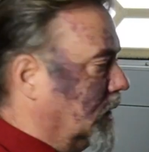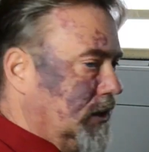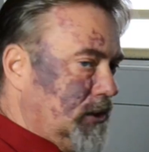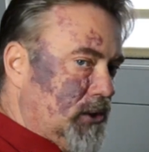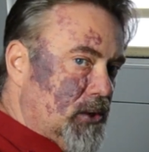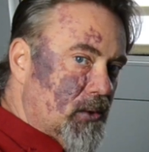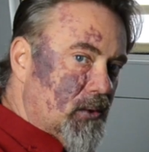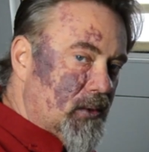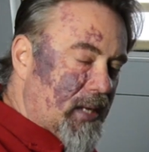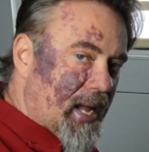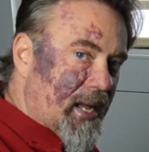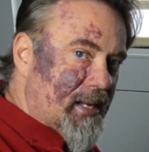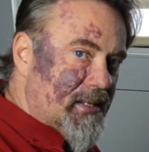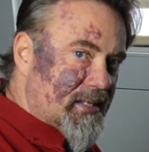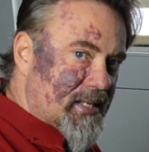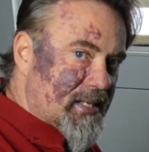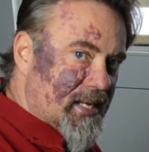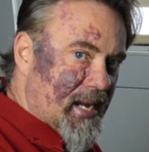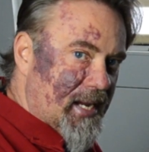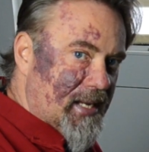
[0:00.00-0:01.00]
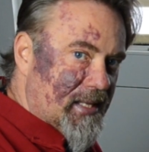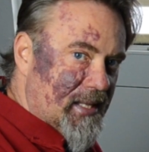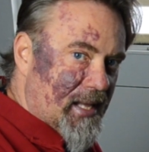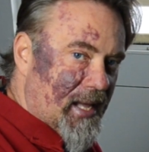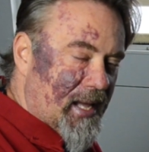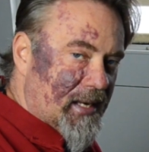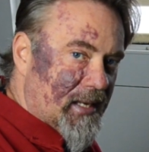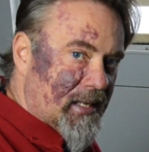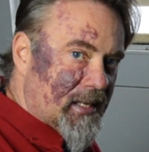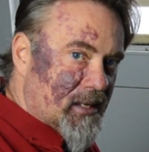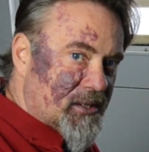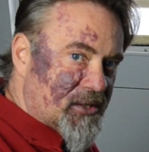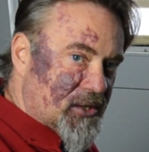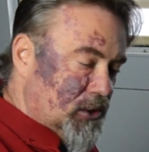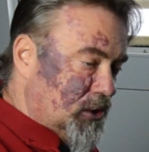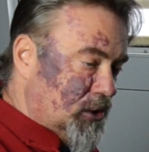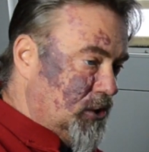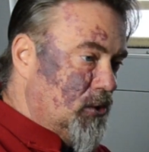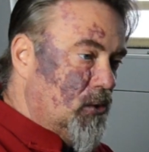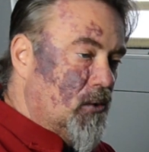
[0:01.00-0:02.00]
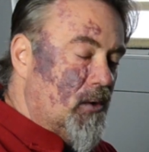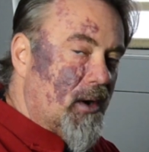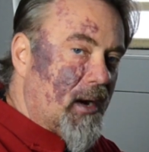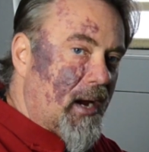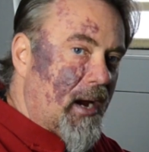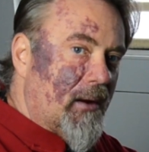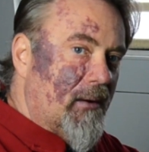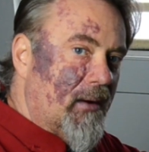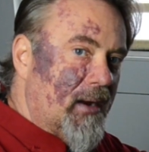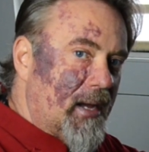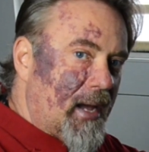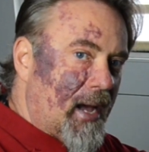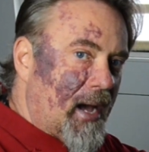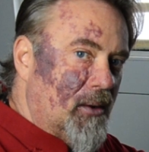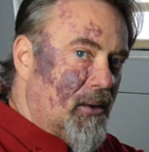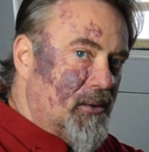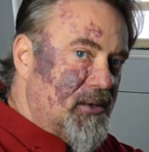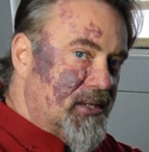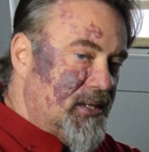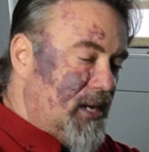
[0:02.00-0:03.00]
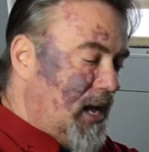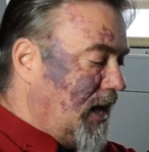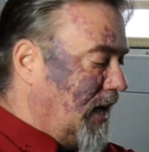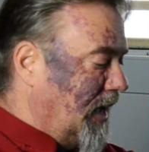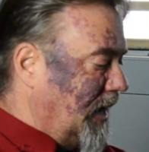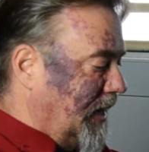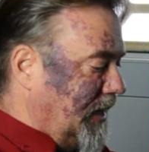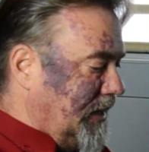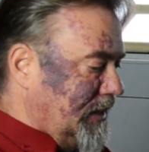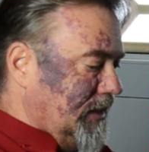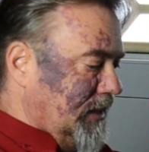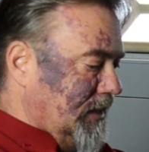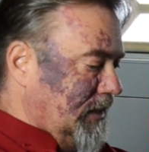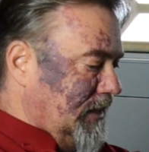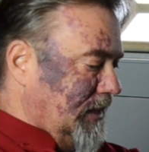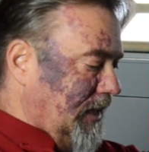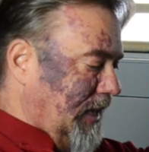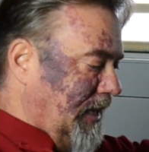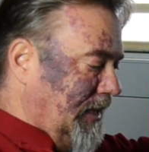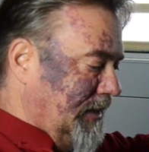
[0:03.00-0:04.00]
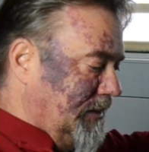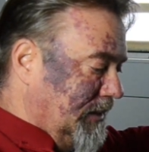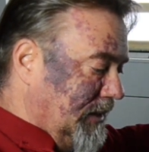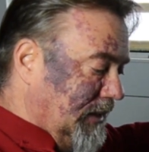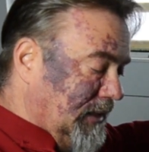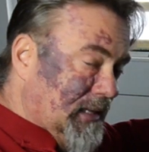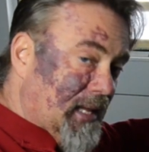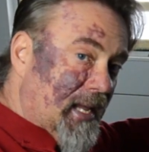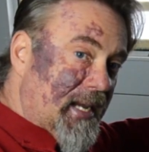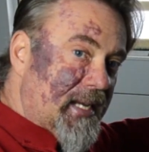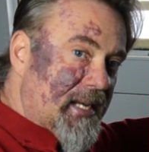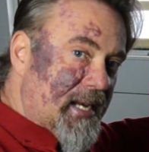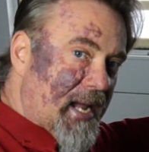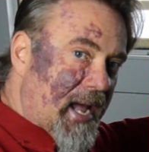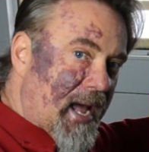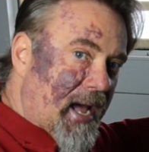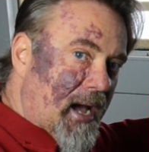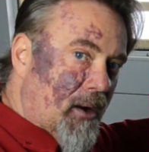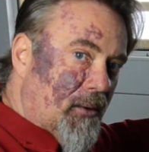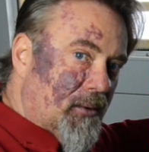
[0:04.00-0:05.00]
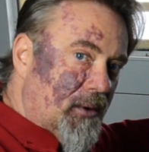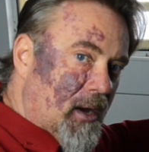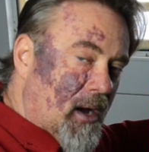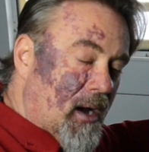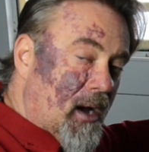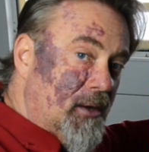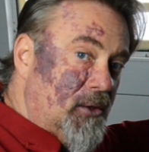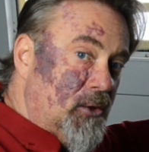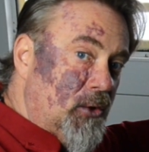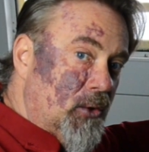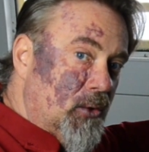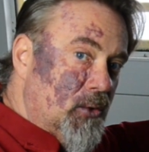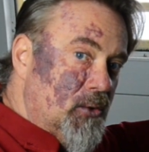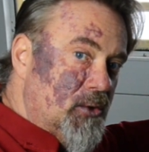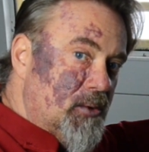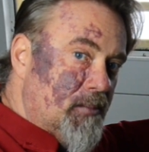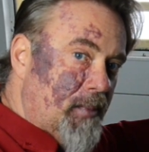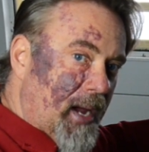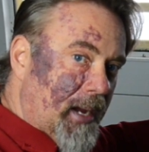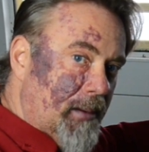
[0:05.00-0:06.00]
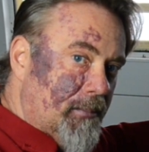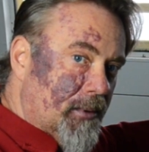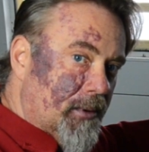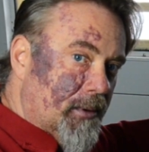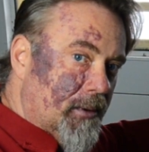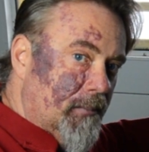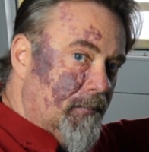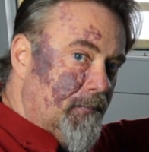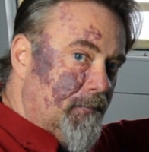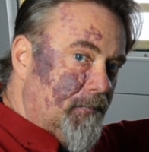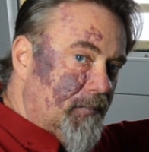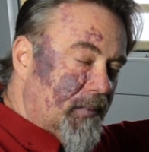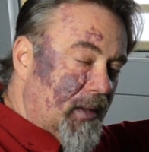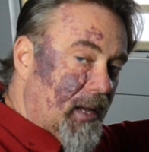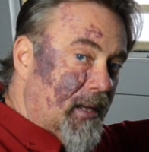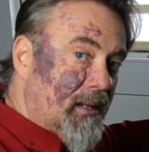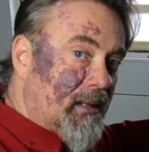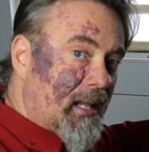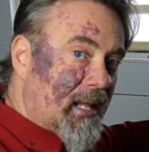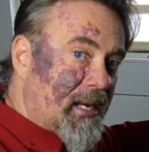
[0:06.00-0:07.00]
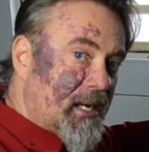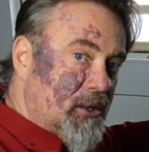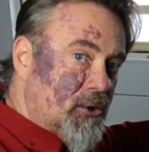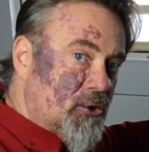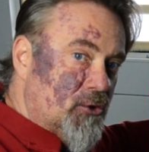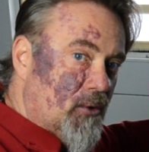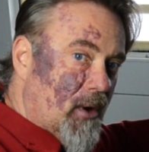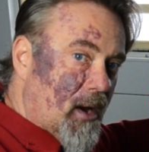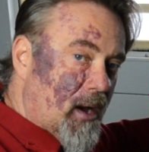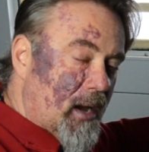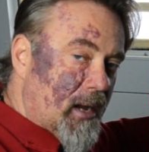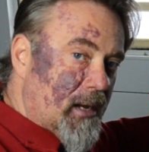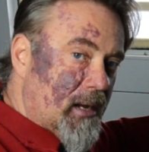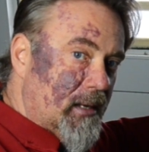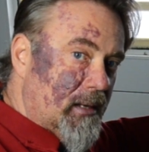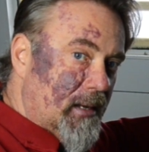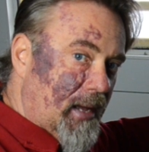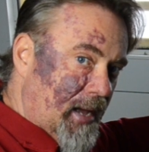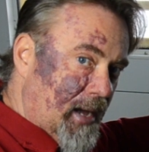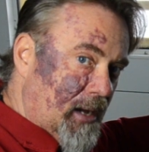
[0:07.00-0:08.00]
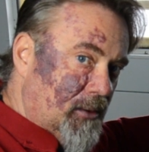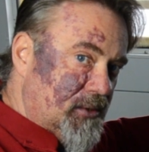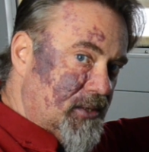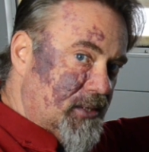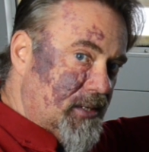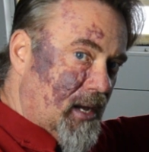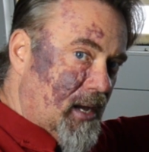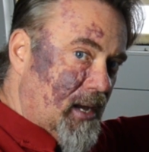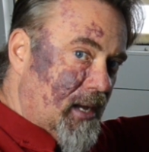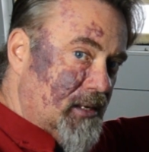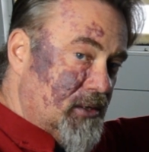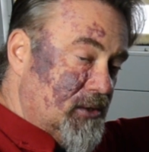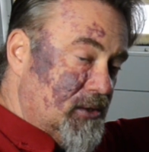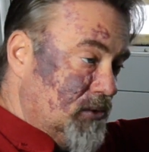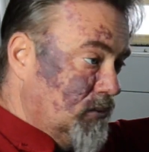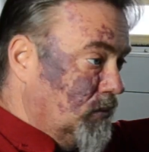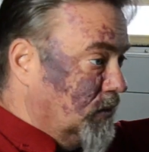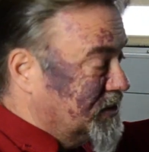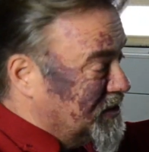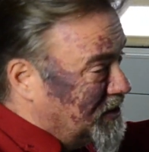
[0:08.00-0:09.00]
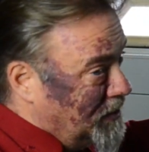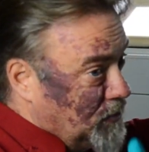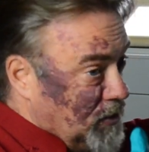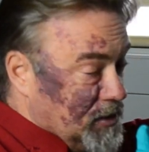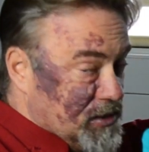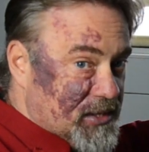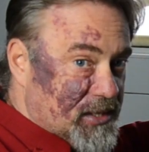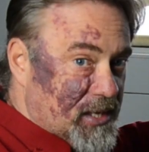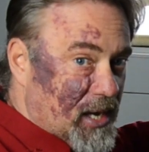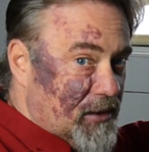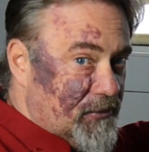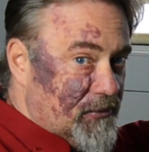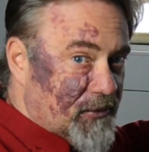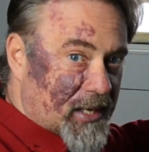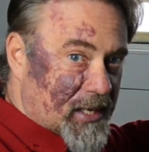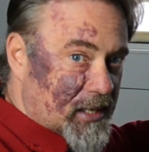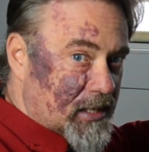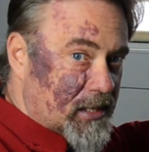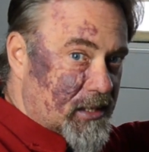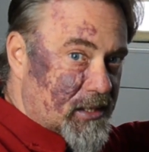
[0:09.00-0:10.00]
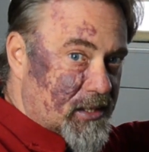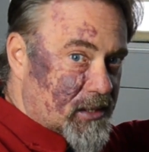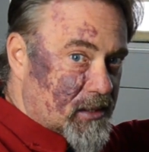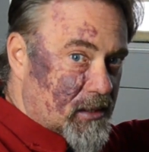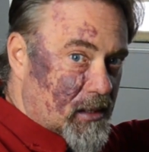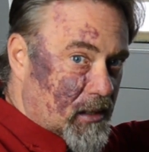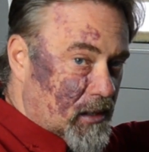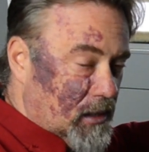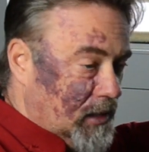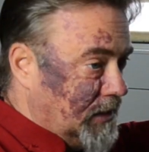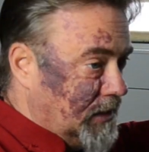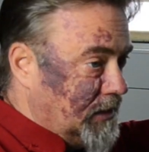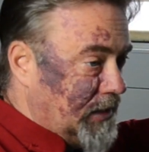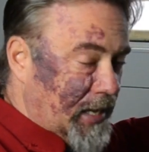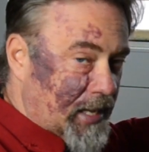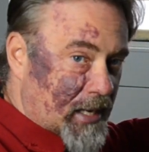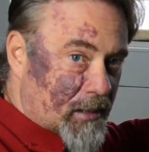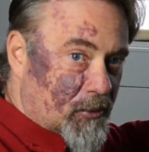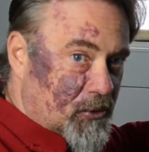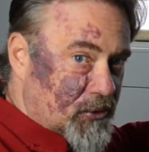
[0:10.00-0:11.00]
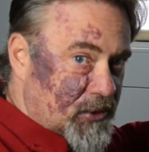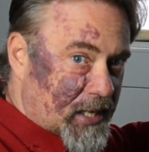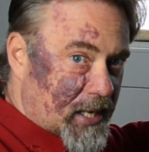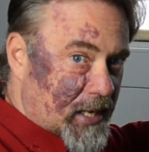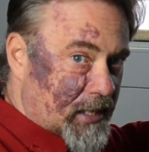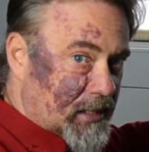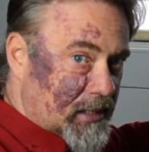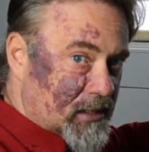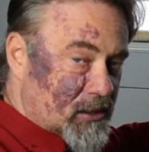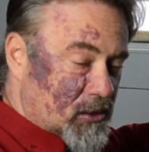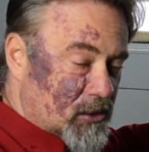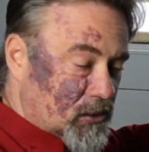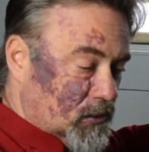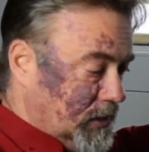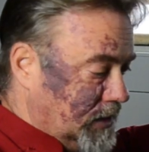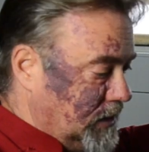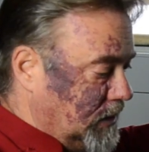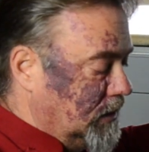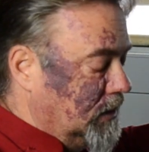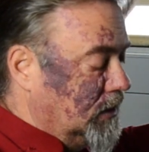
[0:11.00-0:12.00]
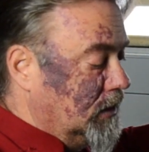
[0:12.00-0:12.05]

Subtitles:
You can take that in a secure area outside and lay it out on newspaper and let it dry outside, so somewhere it's safe. Kids and animals can't get to it.